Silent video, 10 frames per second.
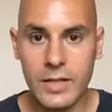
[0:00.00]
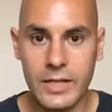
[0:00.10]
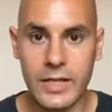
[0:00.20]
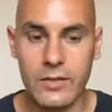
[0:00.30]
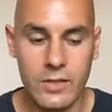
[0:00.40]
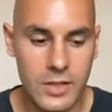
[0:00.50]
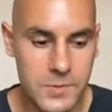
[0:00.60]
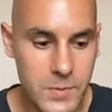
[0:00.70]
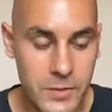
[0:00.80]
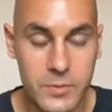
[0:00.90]
again, the
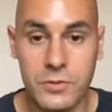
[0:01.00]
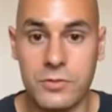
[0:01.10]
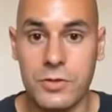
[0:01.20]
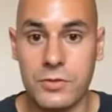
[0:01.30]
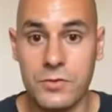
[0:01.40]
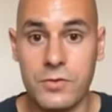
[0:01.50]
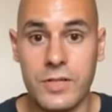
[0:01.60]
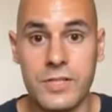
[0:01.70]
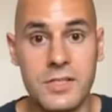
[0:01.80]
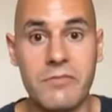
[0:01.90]
last part with nutritional
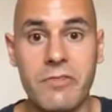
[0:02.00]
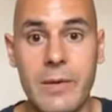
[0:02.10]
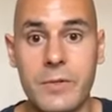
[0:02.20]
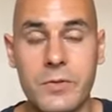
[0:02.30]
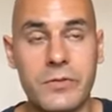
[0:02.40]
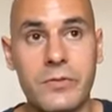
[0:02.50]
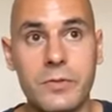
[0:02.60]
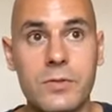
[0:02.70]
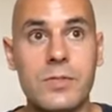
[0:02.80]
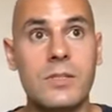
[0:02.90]
stress is inflammatory
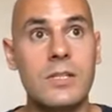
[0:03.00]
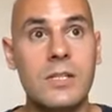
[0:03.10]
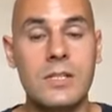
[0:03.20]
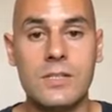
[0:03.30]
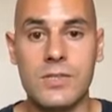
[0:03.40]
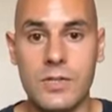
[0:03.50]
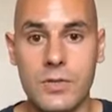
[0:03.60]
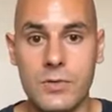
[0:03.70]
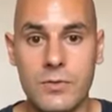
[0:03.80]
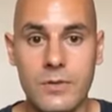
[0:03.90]
foods.
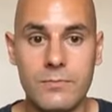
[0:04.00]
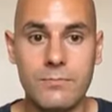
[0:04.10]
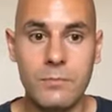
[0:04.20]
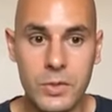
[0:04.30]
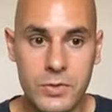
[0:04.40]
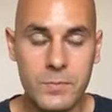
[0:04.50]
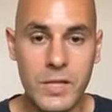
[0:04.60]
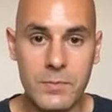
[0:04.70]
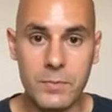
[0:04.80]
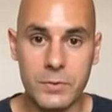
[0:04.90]
So most
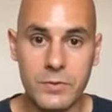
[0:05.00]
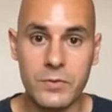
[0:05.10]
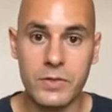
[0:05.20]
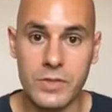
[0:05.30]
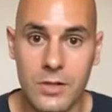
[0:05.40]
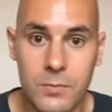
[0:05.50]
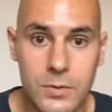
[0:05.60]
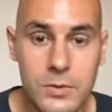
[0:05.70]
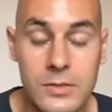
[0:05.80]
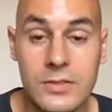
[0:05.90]
people, for
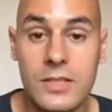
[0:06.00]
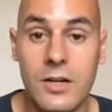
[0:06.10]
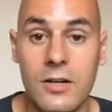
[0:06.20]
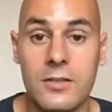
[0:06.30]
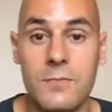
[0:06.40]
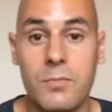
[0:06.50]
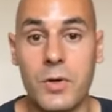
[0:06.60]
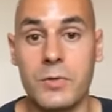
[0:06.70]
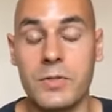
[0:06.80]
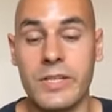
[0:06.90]
example, can't
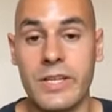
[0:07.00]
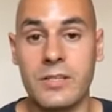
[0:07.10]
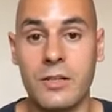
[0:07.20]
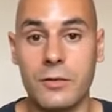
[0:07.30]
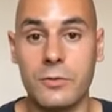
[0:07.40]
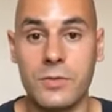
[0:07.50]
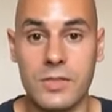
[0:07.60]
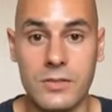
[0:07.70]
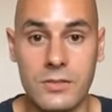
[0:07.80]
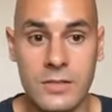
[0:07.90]
process
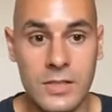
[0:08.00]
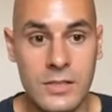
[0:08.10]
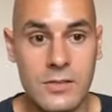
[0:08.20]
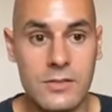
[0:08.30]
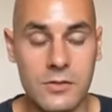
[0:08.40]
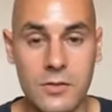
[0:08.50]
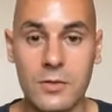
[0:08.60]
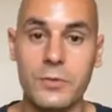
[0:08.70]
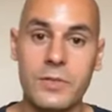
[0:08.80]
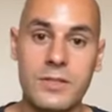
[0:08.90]
gluten. So
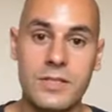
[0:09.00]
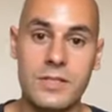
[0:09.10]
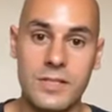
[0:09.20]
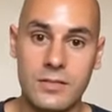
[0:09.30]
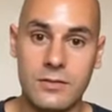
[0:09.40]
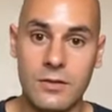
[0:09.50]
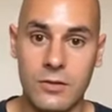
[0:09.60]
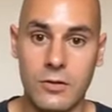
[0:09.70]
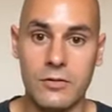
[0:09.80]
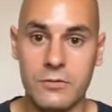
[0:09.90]
gluten is in a
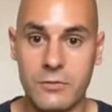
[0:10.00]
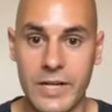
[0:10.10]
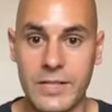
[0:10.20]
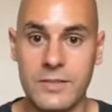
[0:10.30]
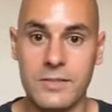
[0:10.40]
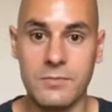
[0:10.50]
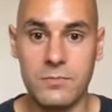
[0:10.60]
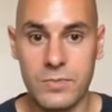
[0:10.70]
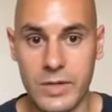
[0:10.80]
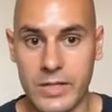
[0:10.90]
lot of grains
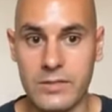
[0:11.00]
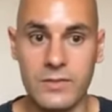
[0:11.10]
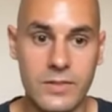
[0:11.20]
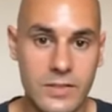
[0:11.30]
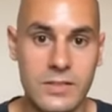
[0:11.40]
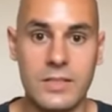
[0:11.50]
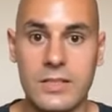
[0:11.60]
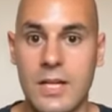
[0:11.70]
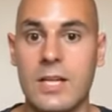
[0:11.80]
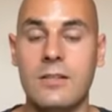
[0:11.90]
and bread and things like
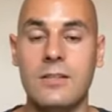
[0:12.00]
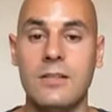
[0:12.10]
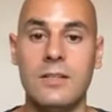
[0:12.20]
that.